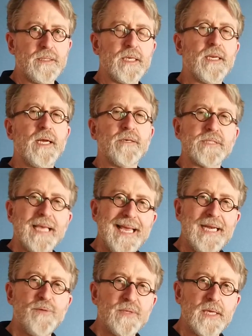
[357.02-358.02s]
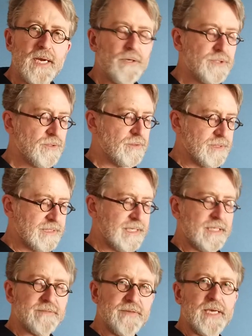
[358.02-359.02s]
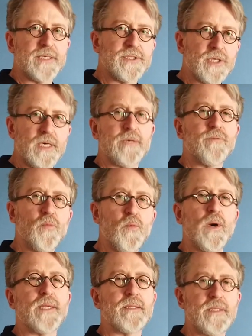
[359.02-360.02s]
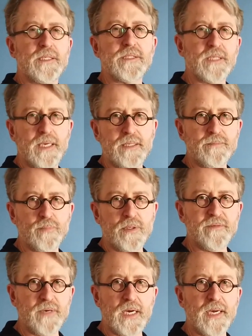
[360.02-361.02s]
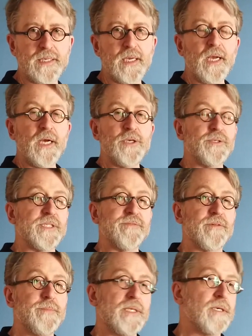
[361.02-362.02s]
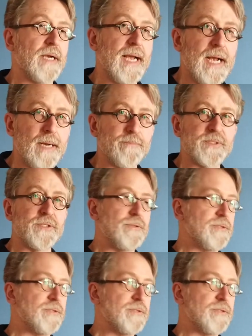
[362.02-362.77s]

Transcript: that allows anyone in the household to take advantage of what this can provide, using familiar apps,